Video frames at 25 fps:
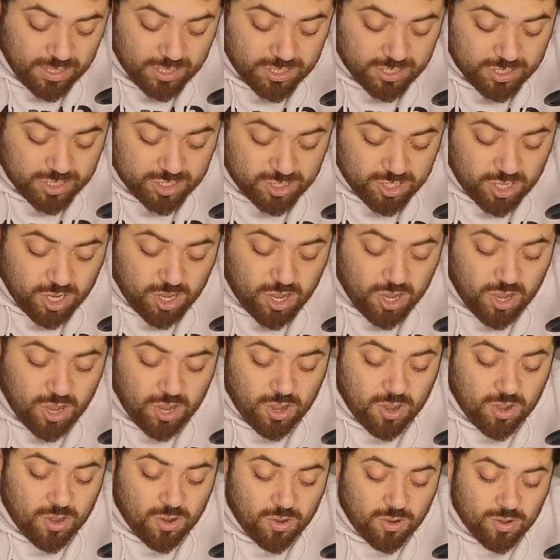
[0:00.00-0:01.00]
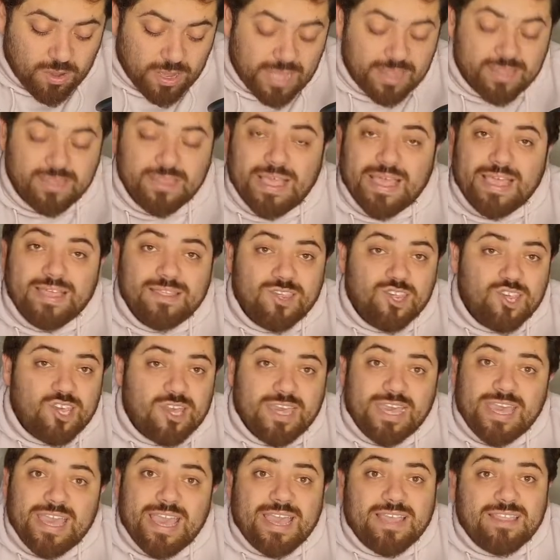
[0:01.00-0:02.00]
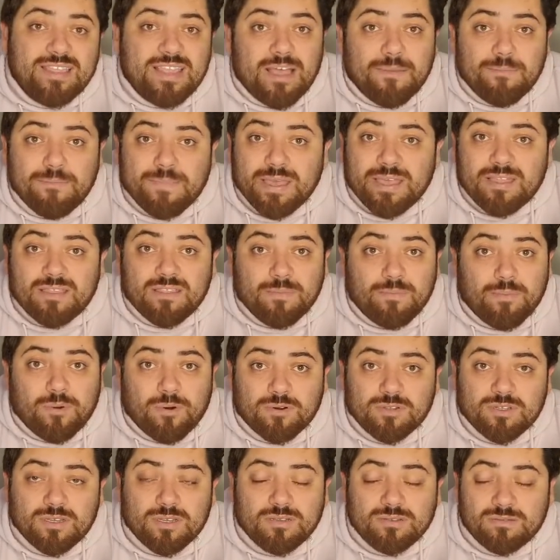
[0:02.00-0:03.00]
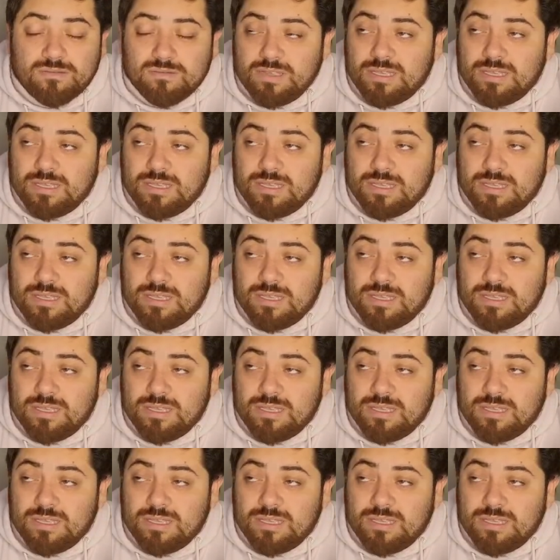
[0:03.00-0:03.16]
So and he ended up being deported.